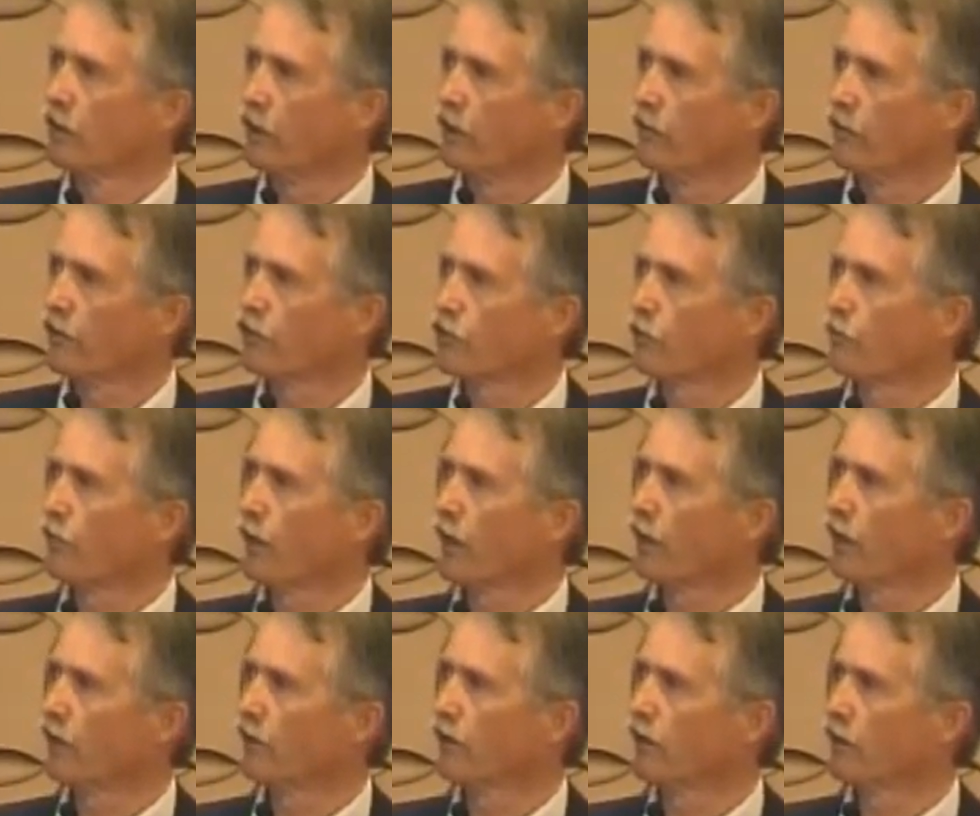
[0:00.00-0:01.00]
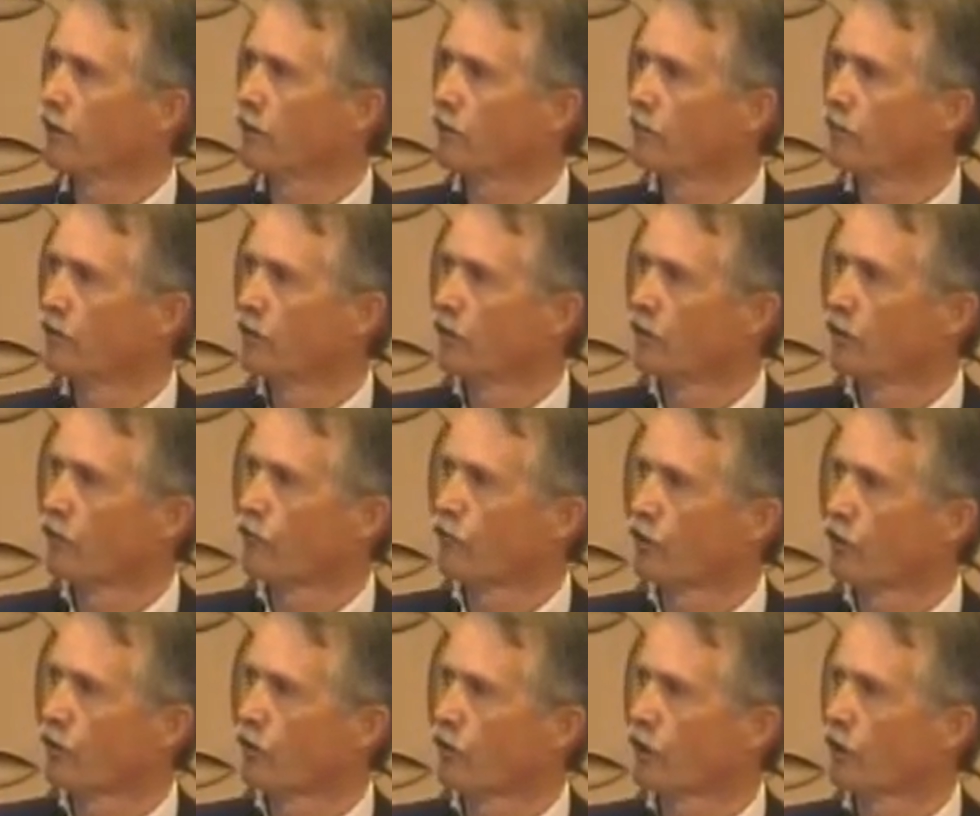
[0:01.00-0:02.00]
and that you're paying
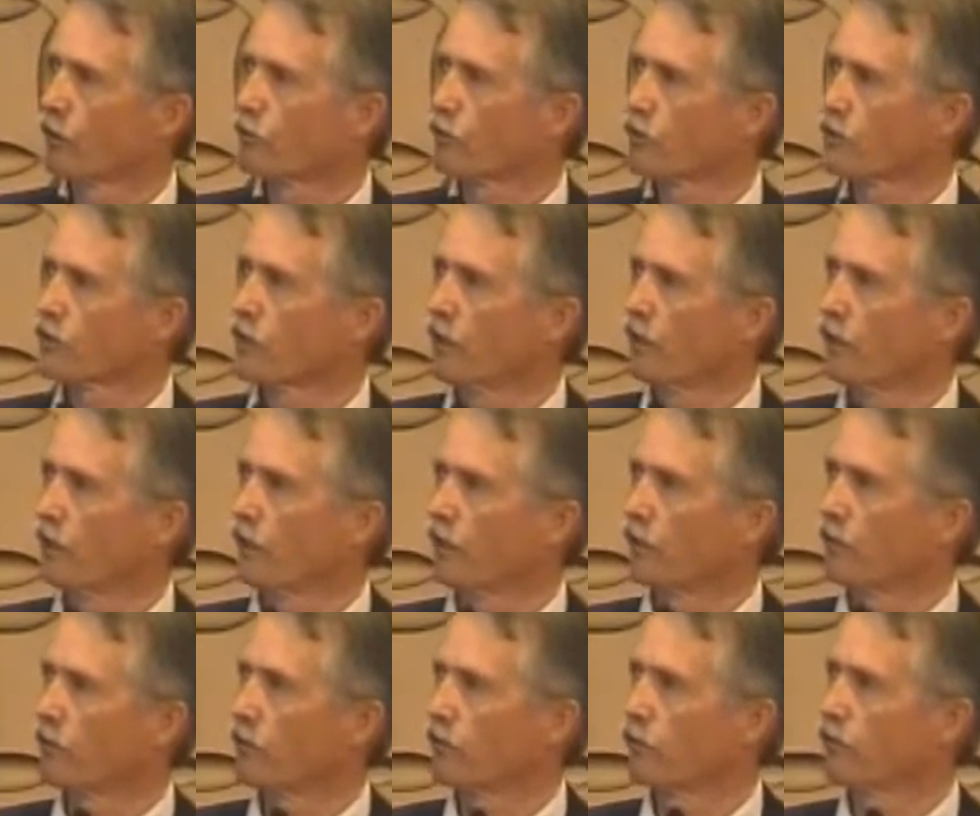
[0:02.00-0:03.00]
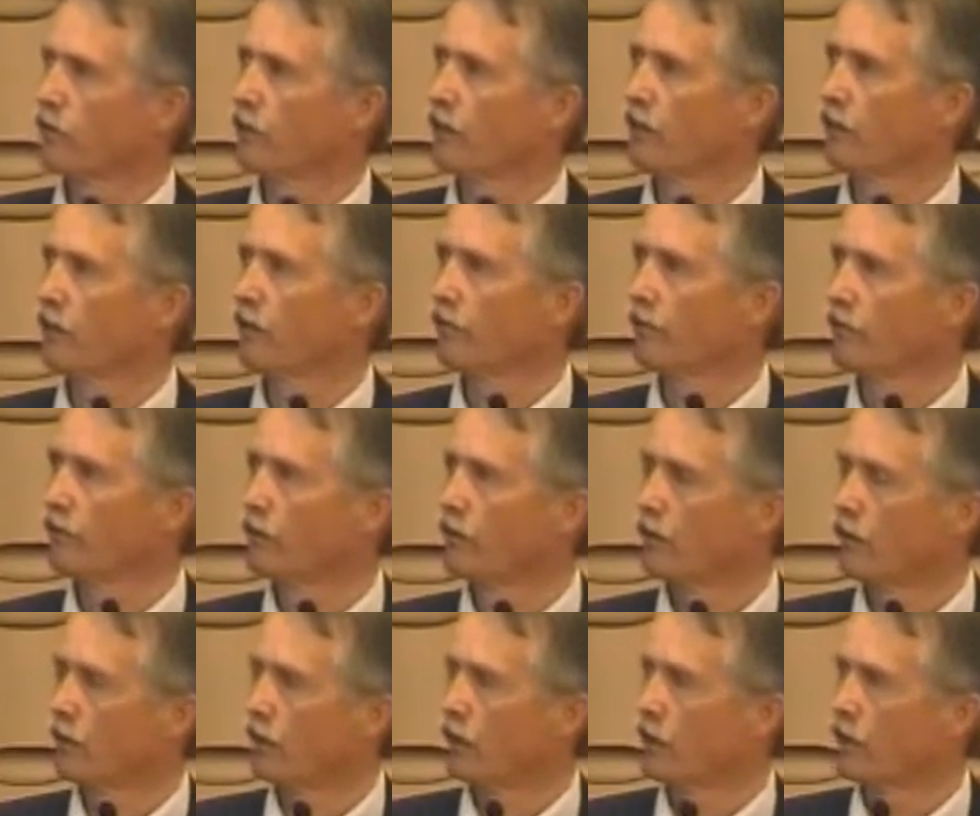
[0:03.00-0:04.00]
for your electricity at a 13
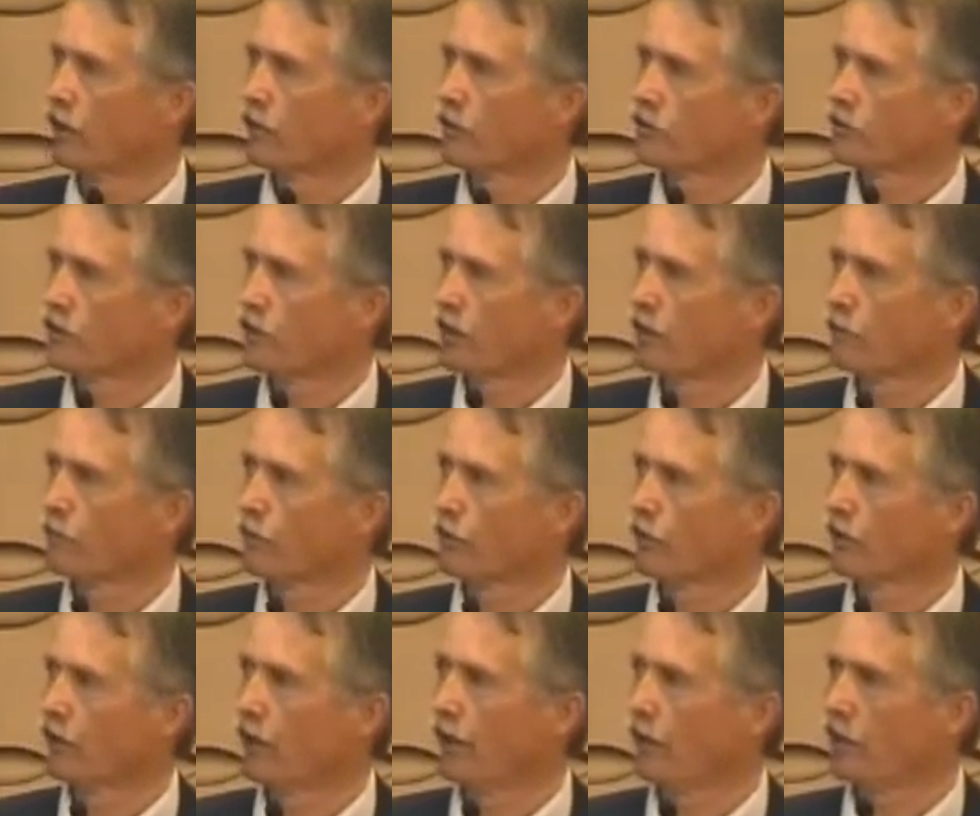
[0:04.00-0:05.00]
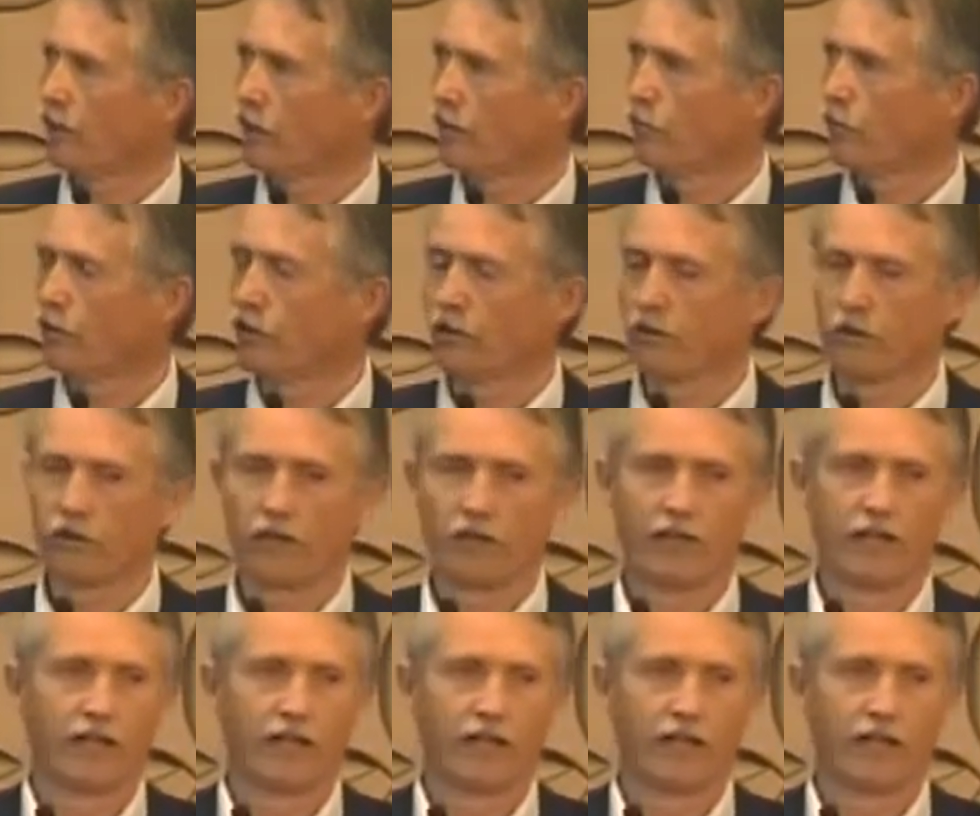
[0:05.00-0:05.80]
cent per kW.